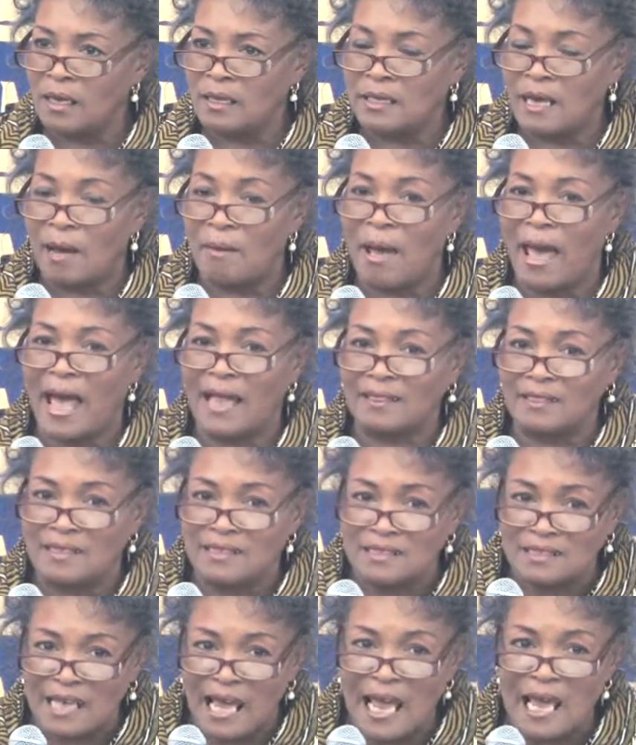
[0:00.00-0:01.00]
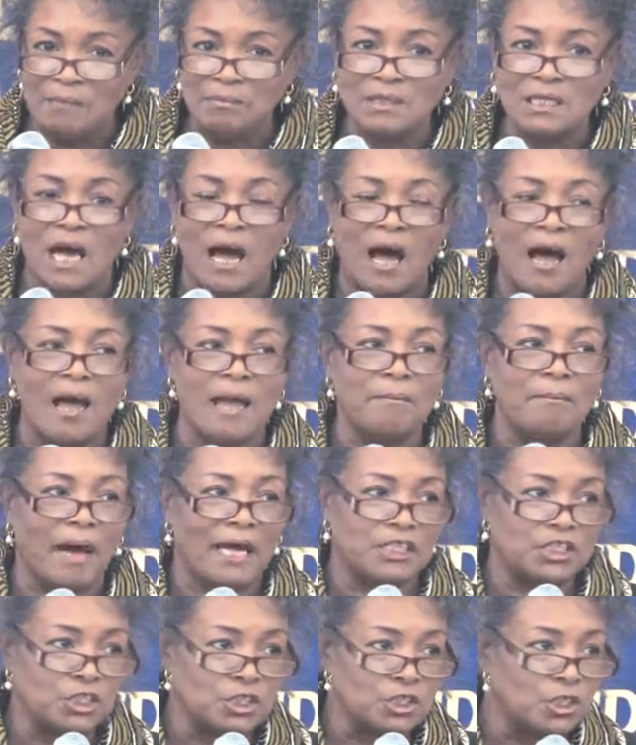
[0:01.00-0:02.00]
Now, at the same time,
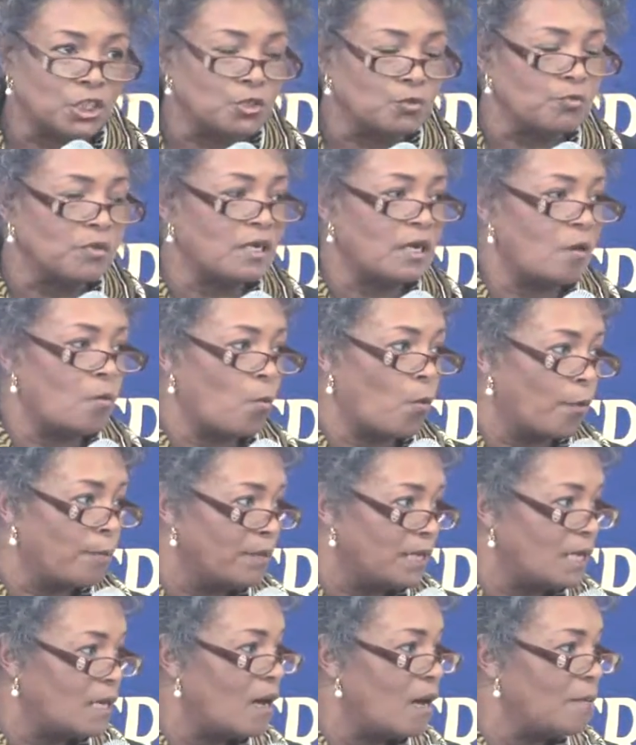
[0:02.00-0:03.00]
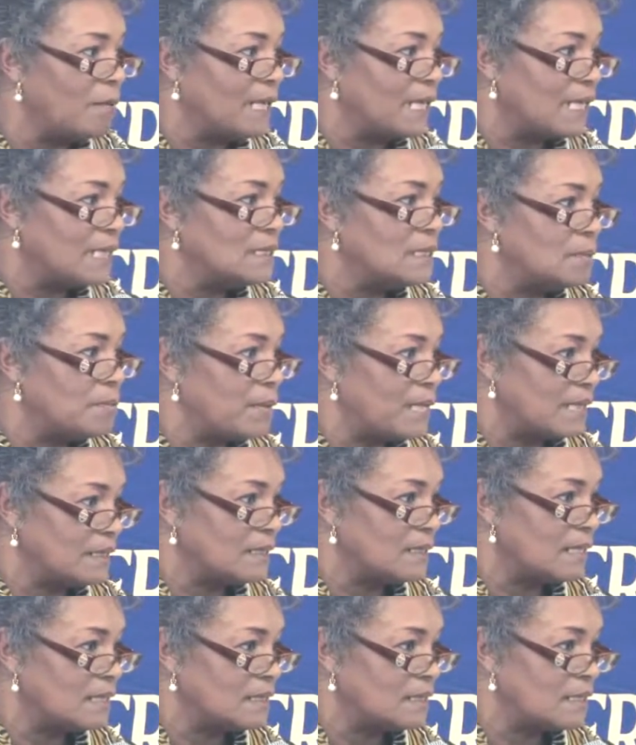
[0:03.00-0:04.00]
my children were becoming independent.